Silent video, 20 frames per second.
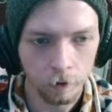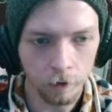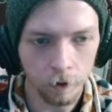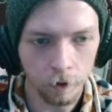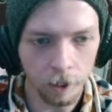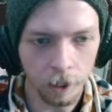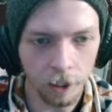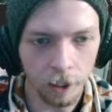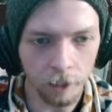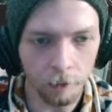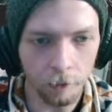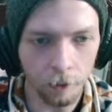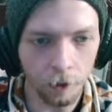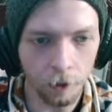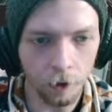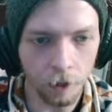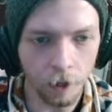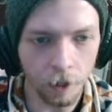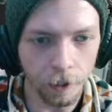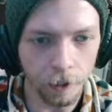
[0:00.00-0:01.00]

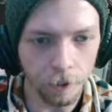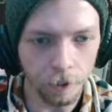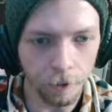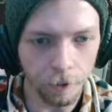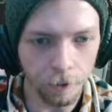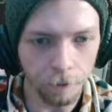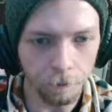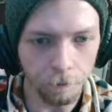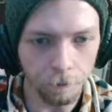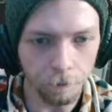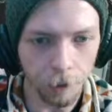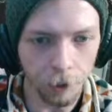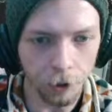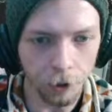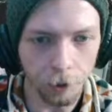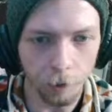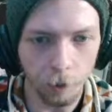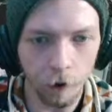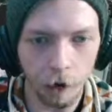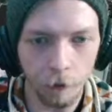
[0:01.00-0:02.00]

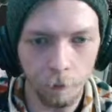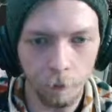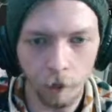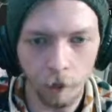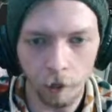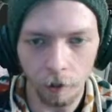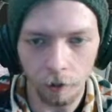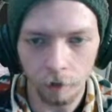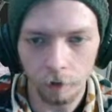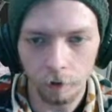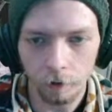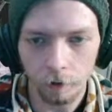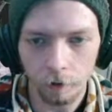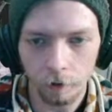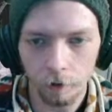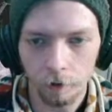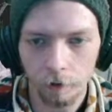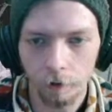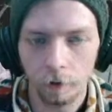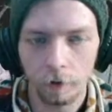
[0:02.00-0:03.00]
UI pack.
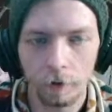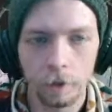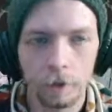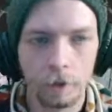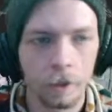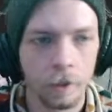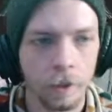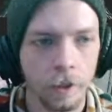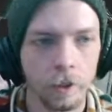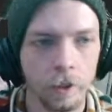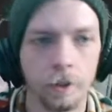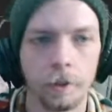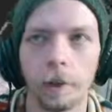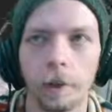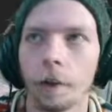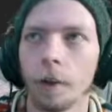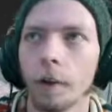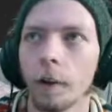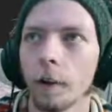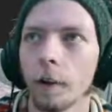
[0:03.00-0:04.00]
So like
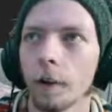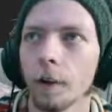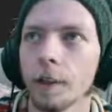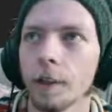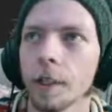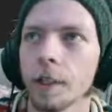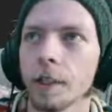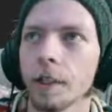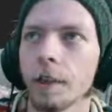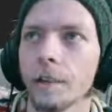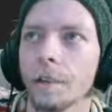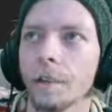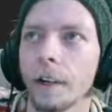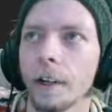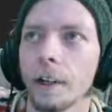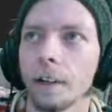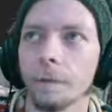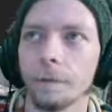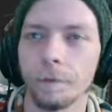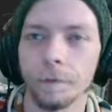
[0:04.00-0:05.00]
all of this stuff
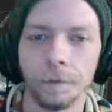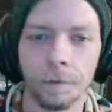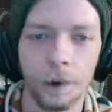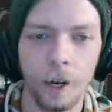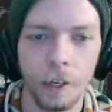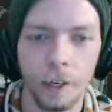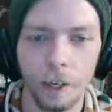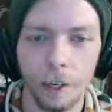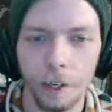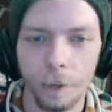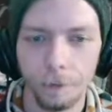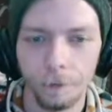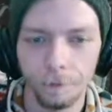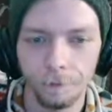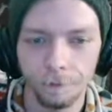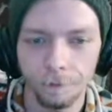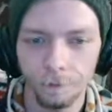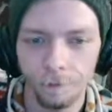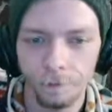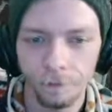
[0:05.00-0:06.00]
right now
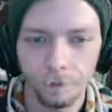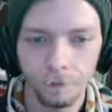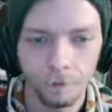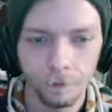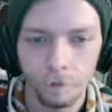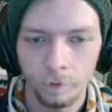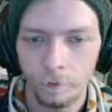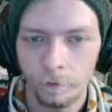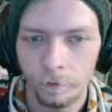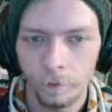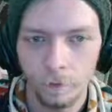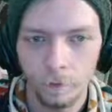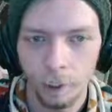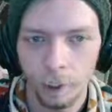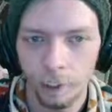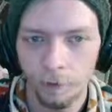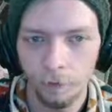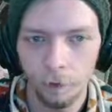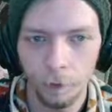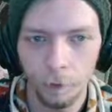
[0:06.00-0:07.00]

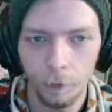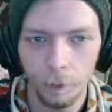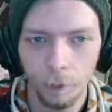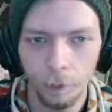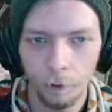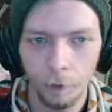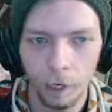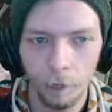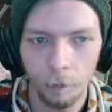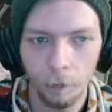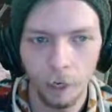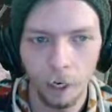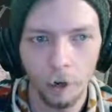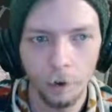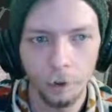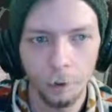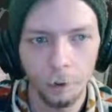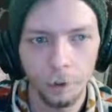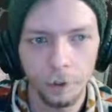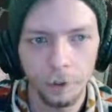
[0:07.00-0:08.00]
is from a UI pack.
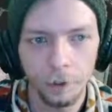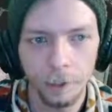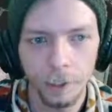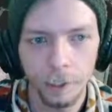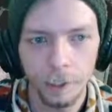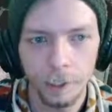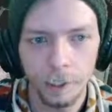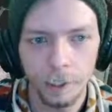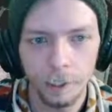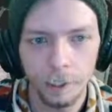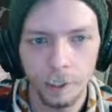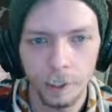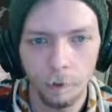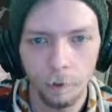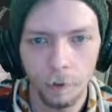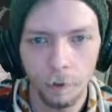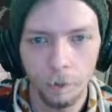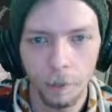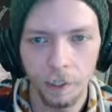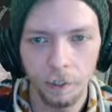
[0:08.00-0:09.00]
Other than this,
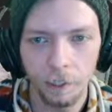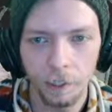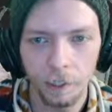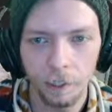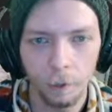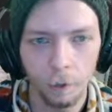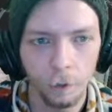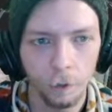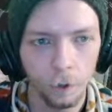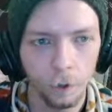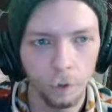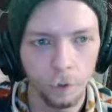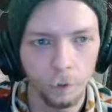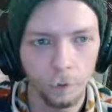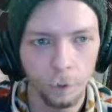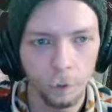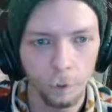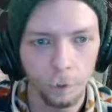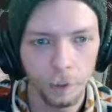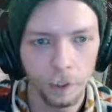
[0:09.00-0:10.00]
someone made this logo
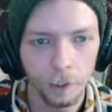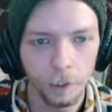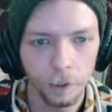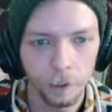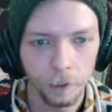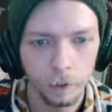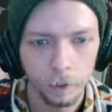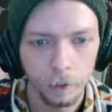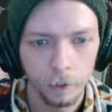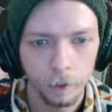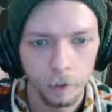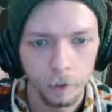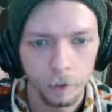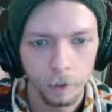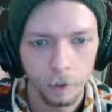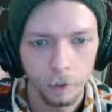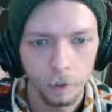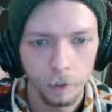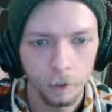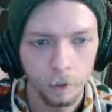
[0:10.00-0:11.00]
for me.
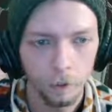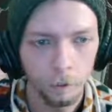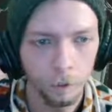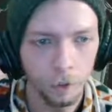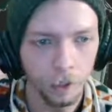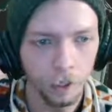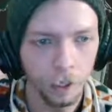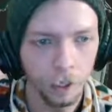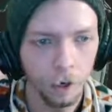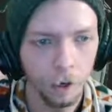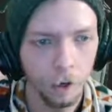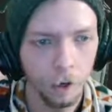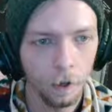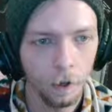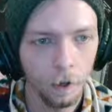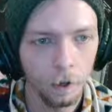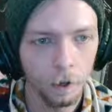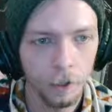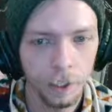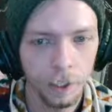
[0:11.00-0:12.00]
But like
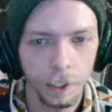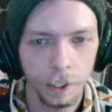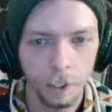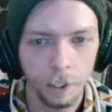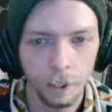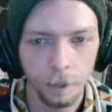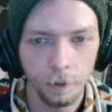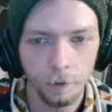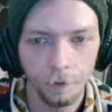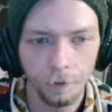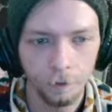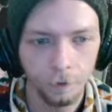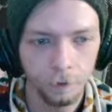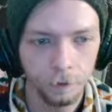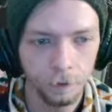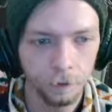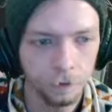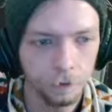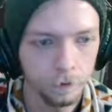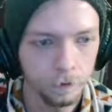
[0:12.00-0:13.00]
all of this stuff
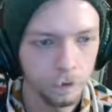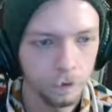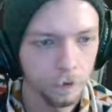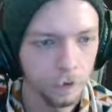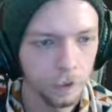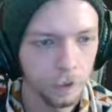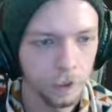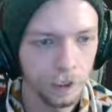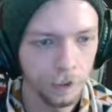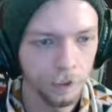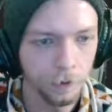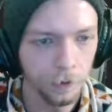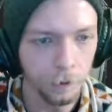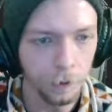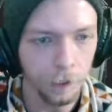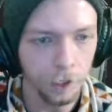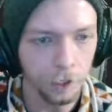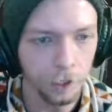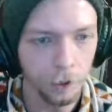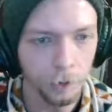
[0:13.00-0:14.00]
is from
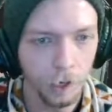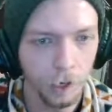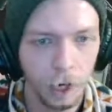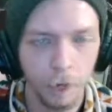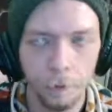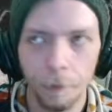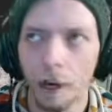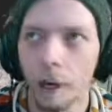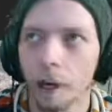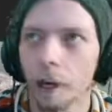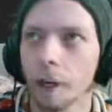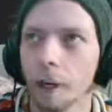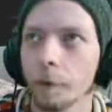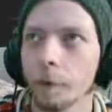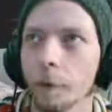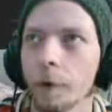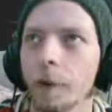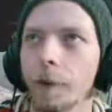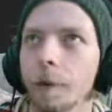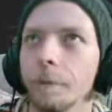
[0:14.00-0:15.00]
a UI pack I
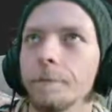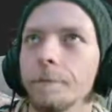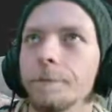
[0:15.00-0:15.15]
bought.